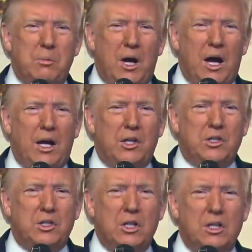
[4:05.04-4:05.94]

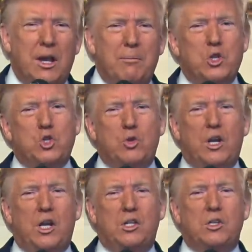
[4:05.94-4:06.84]
demise
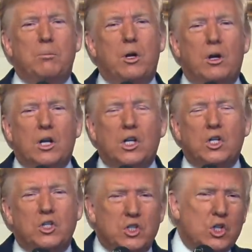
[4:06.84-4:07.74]
demonstrates
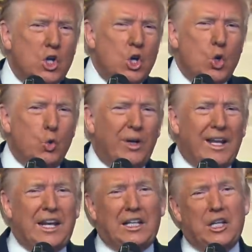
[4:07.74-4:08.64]
America's
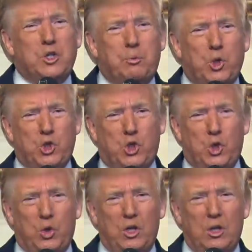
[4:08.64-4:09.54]
relentless
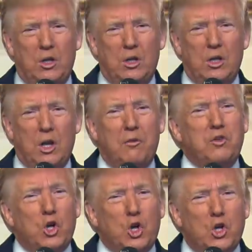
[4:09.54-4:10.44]
pursuit
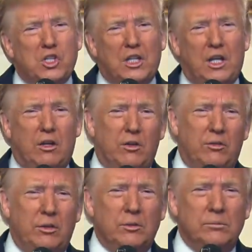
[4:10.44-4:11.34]
of terrorist
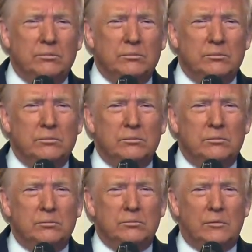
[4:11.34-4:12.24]
leaders
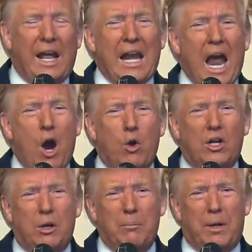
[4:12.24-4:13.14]
and our
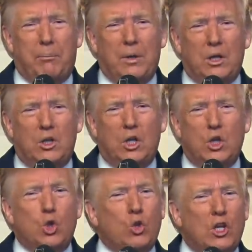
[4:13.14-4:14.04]

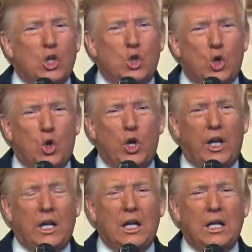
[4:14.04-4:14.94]
commitment to the
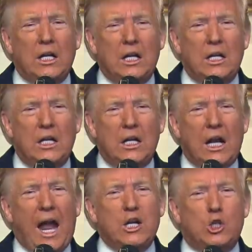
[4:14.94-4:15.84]
enduring
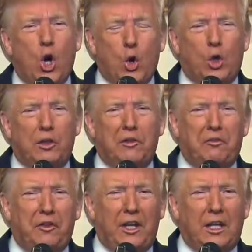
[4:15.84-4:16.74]
and total
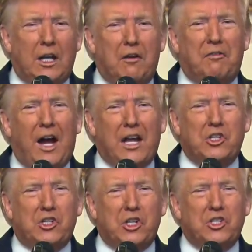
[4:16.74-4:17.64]
defeat of
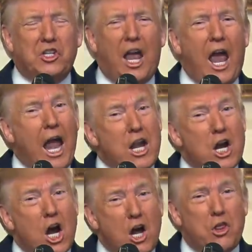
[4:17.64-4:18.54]
ISIS and
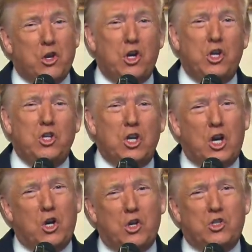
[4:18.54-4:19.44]
other
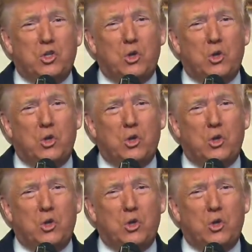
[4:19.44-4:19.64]
terrorist